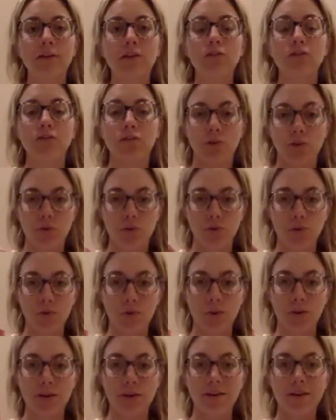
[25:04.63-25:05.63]

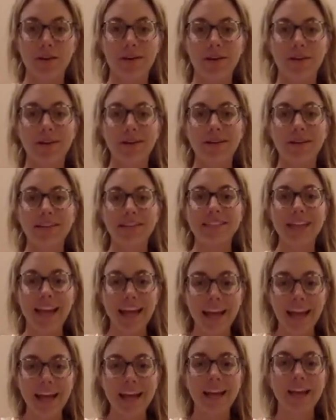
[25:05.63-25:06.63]
to
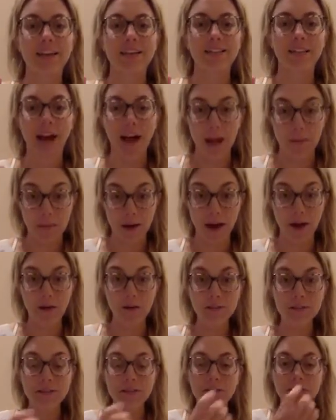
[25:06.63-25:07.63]
take a
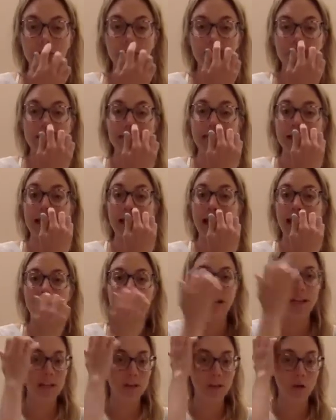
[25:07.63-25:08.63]
timeout, to say,
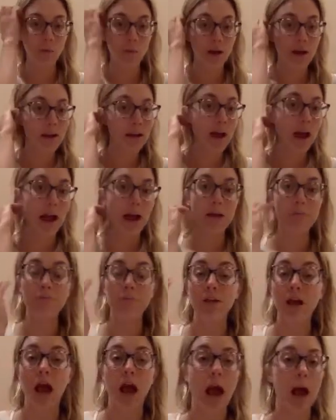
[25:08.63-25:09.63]
hey, you know what?
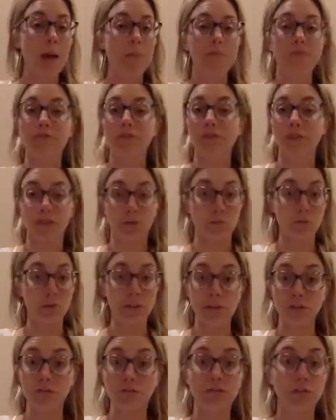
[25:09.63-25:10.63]
I'm feeling
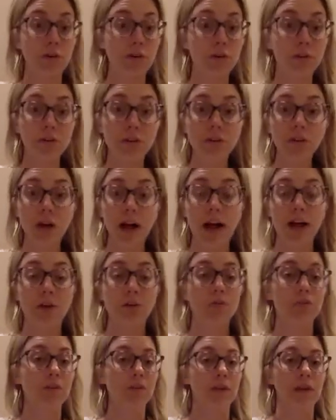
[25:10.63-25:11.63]
really full. I
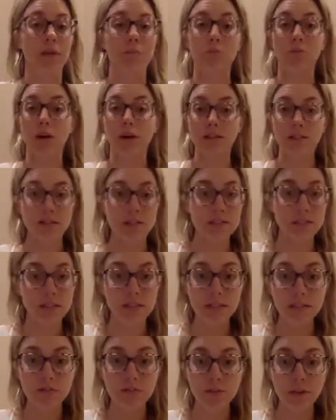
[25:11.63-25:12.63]
don't feel like I'm processing
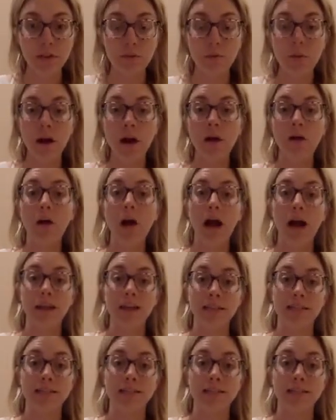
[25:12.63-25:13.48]
this very well. I